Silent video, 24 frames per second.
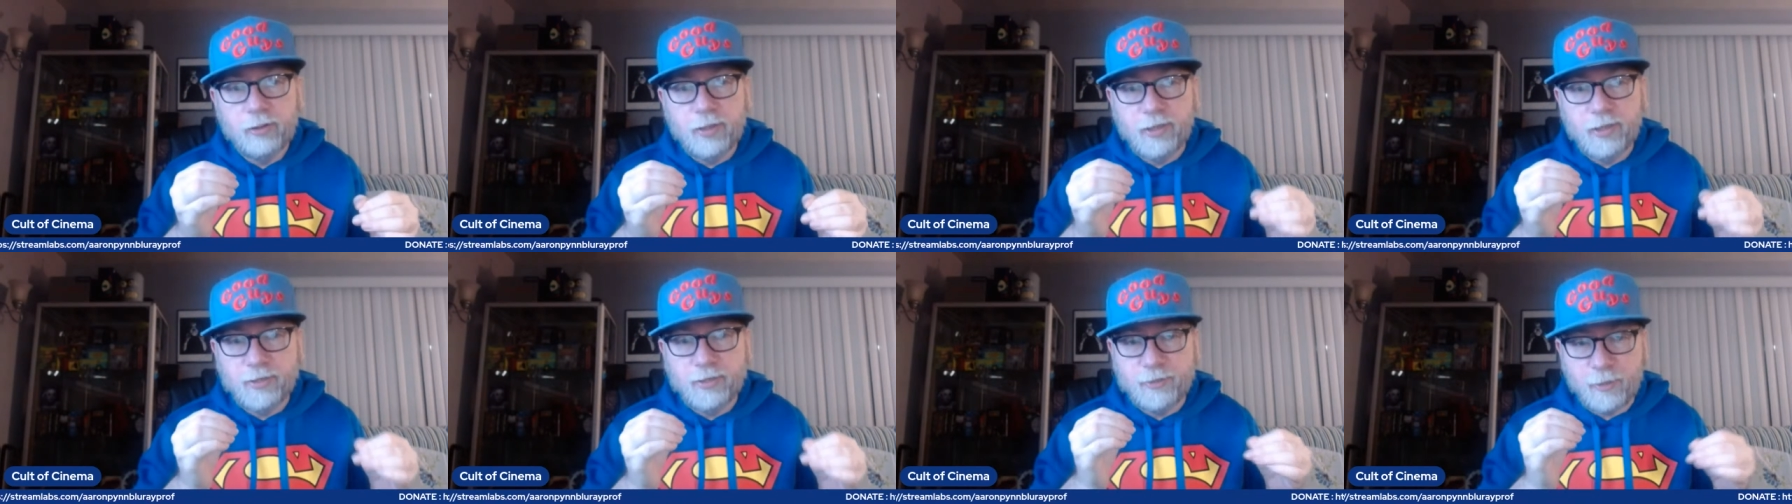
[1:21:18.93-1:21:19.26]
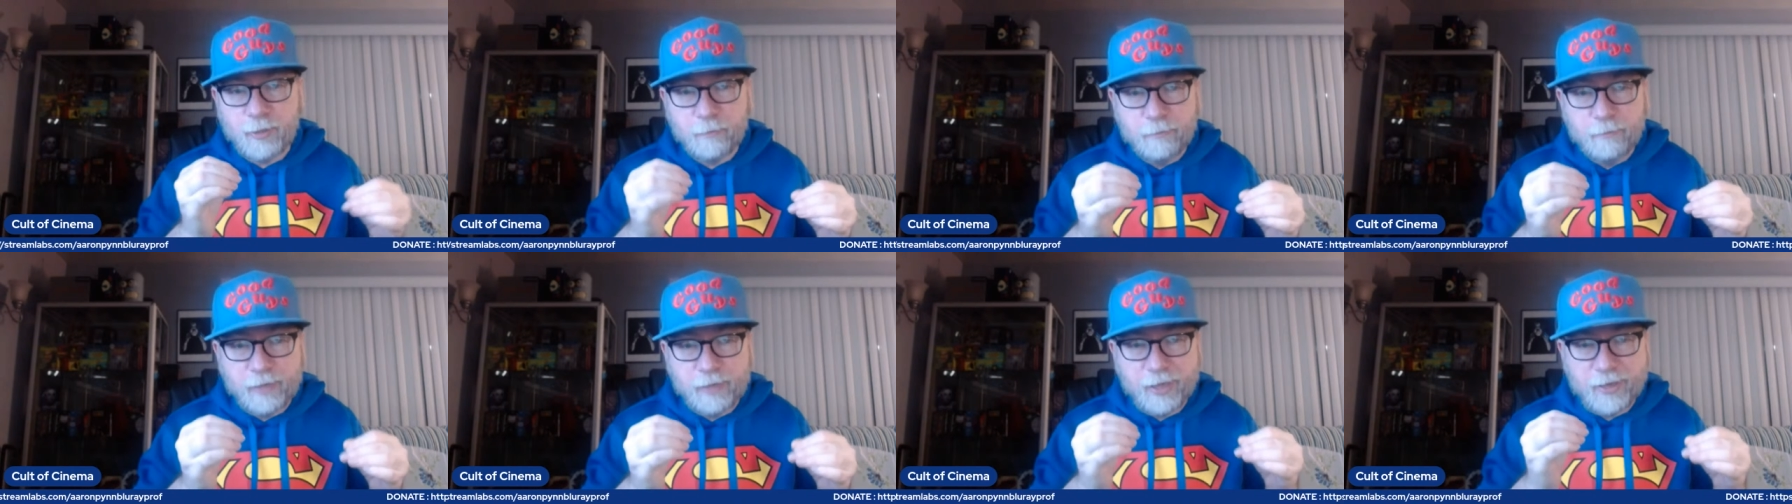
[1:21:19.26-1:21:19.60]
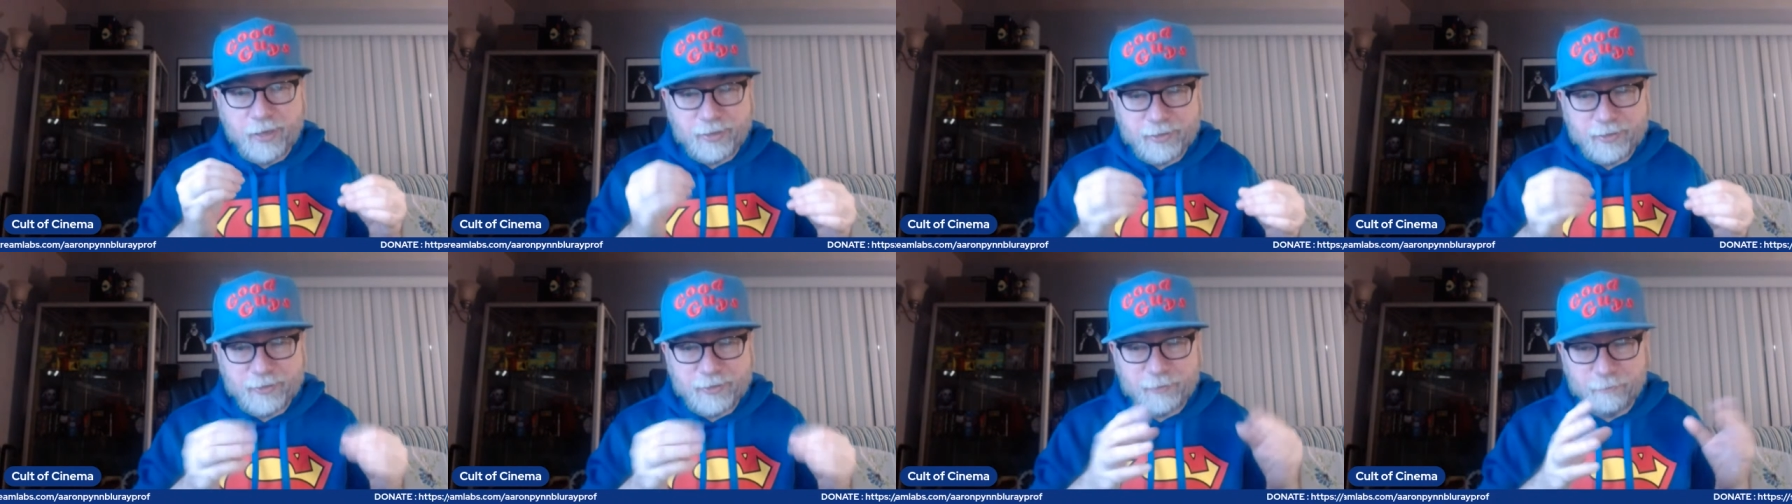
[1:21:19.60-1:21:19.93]
in some
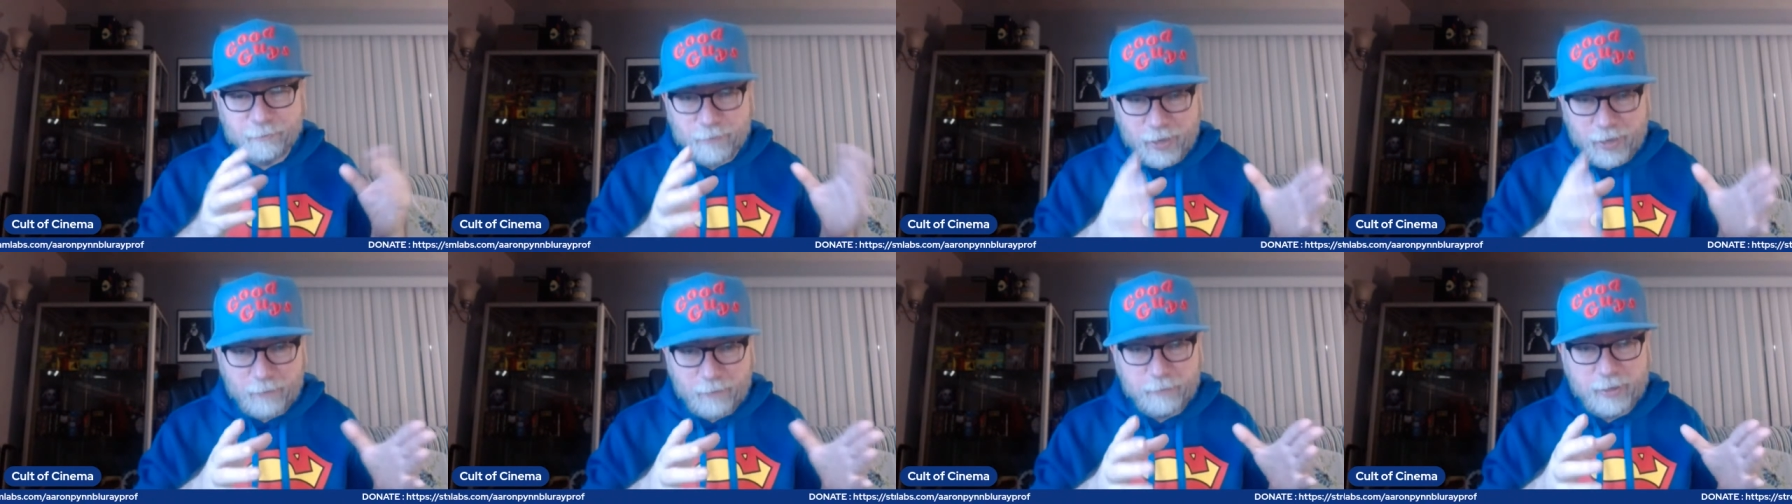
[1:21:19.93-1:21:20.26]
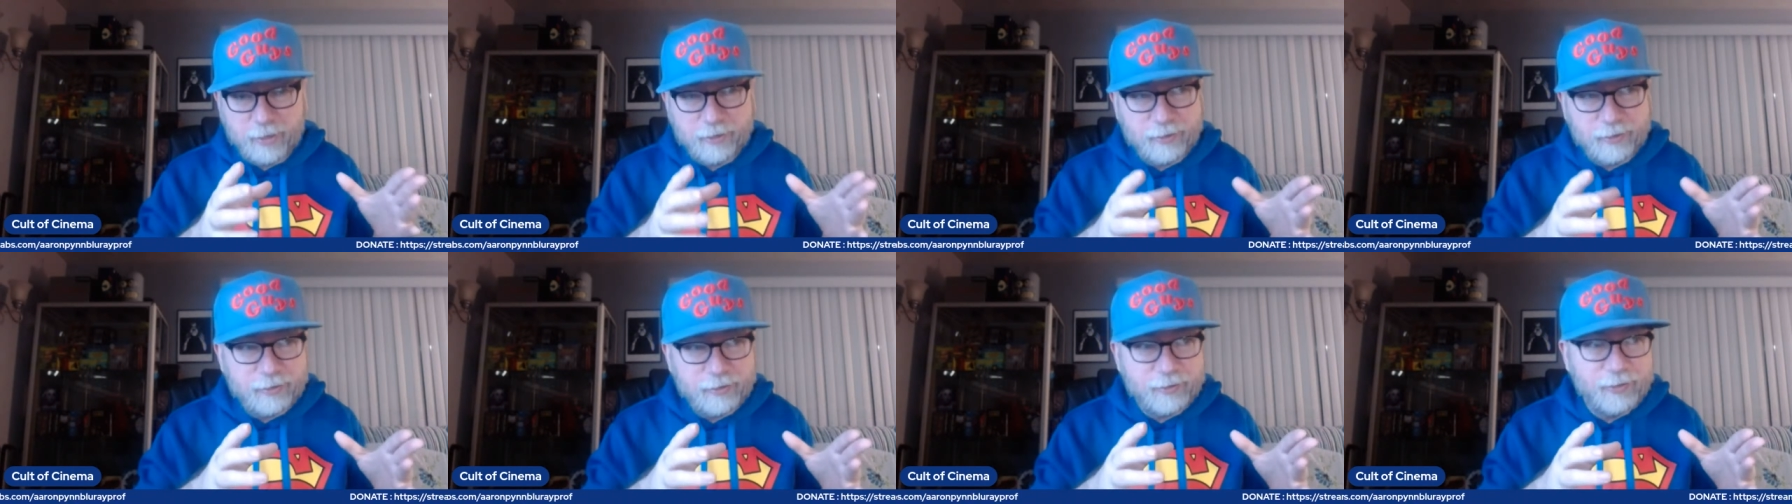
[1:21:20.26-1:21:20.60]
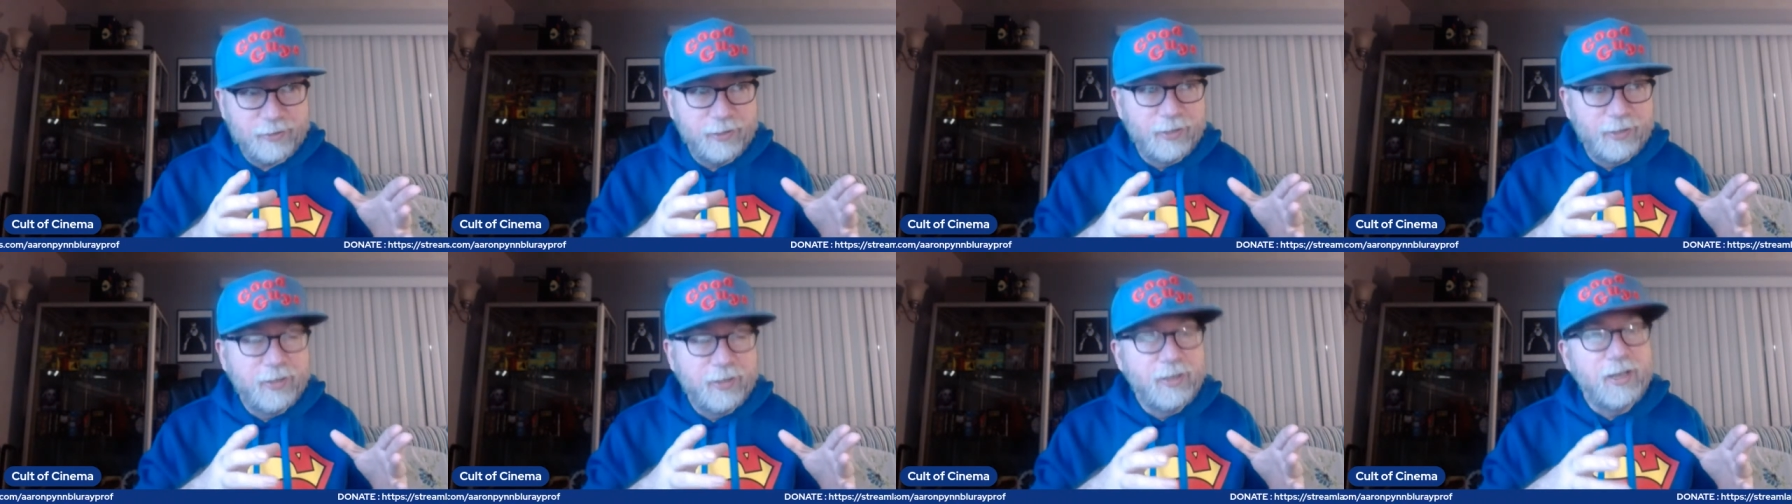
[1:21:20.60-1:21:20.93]
cases than Batman is,
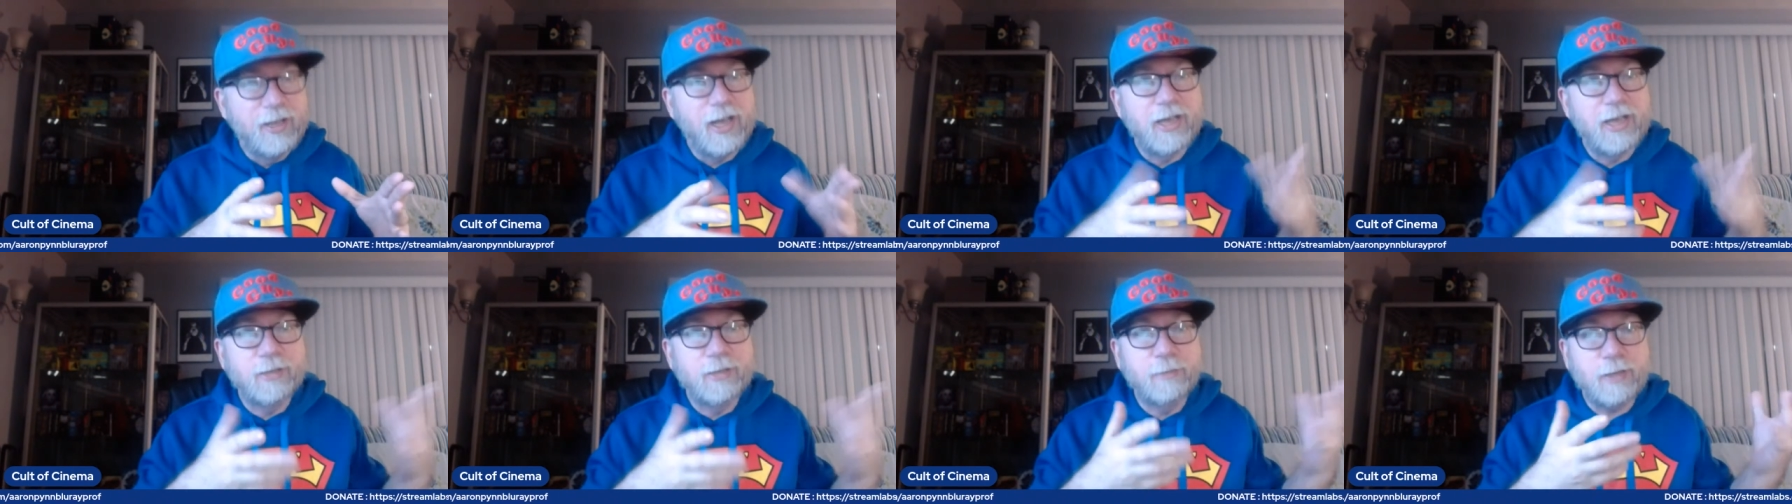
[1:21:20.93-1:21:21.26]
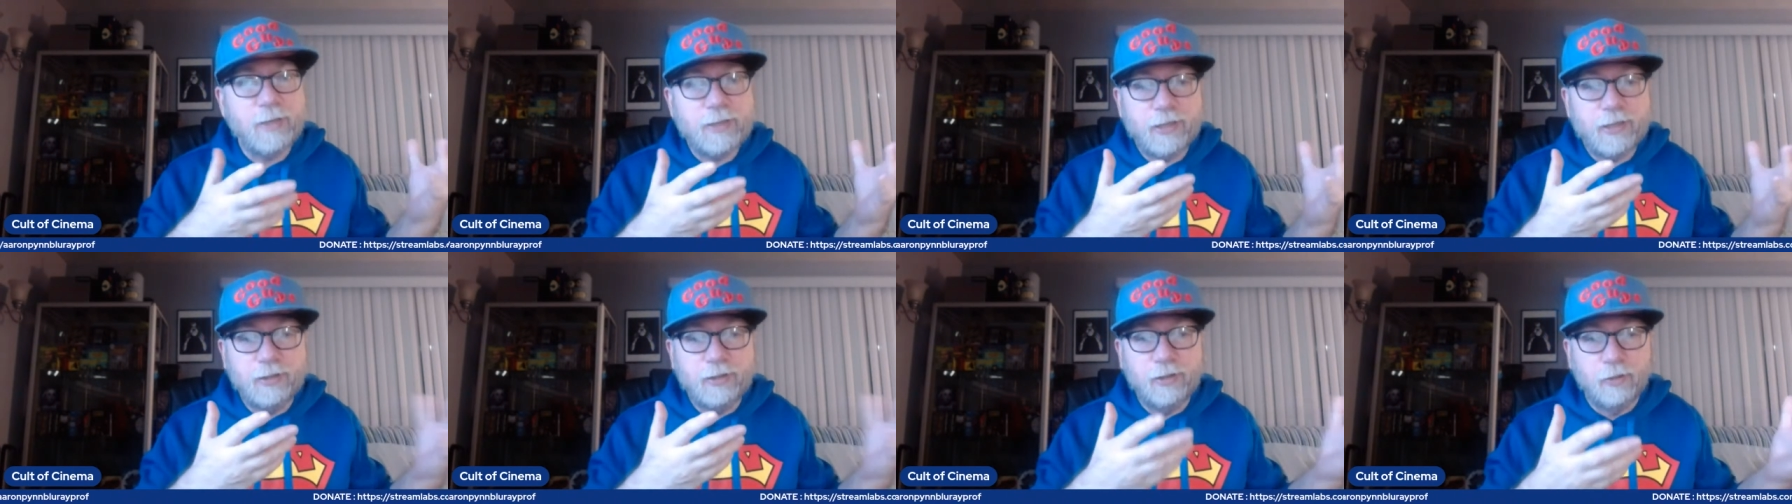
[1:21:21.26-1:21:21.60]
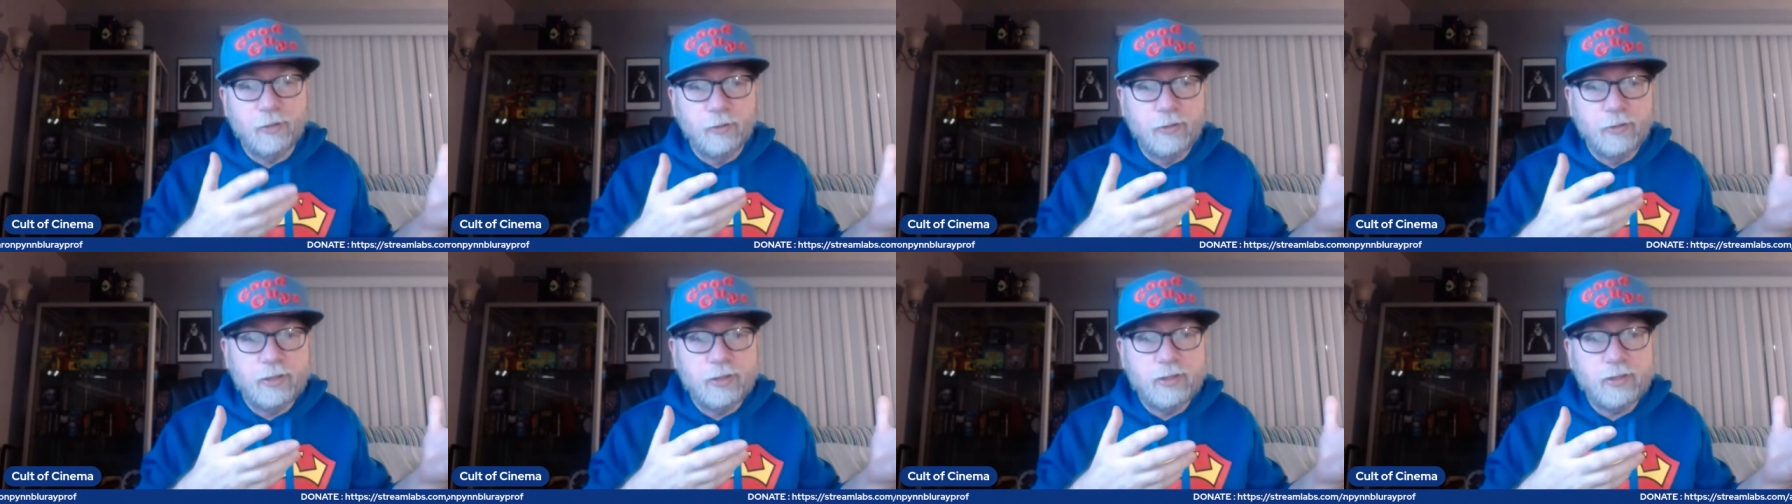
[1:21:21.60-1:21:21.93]
especially in the
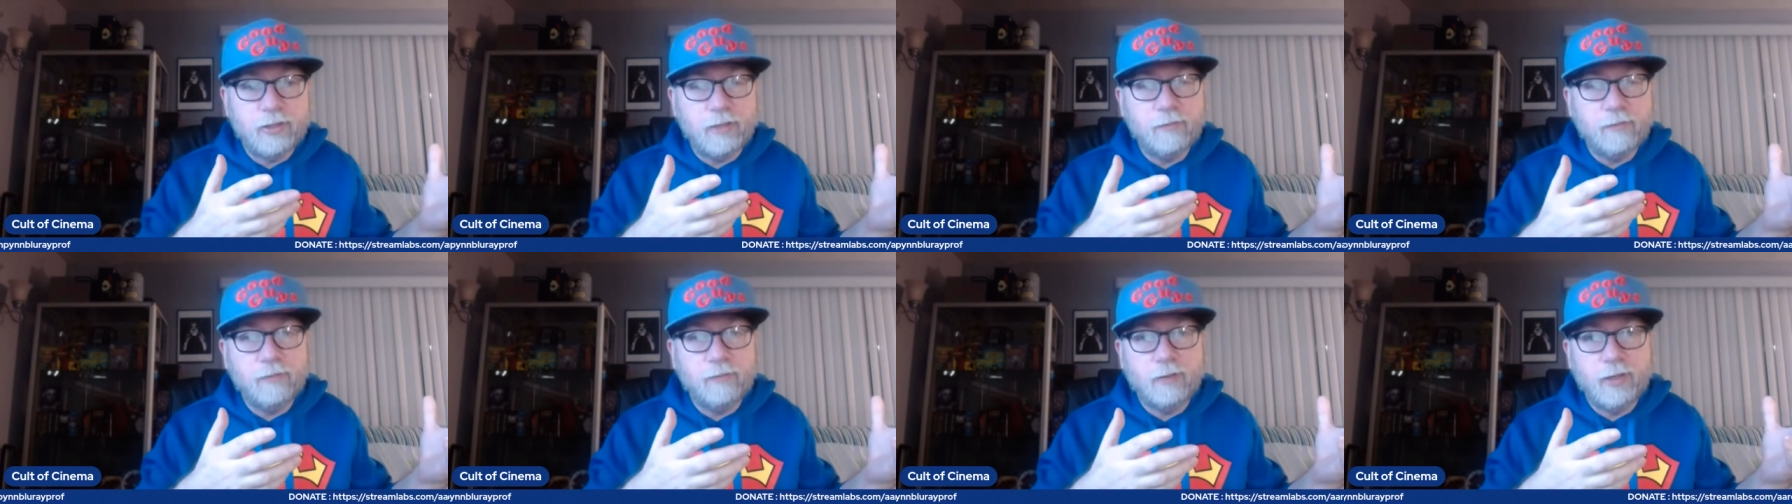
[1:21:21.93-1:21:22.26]
early stuff.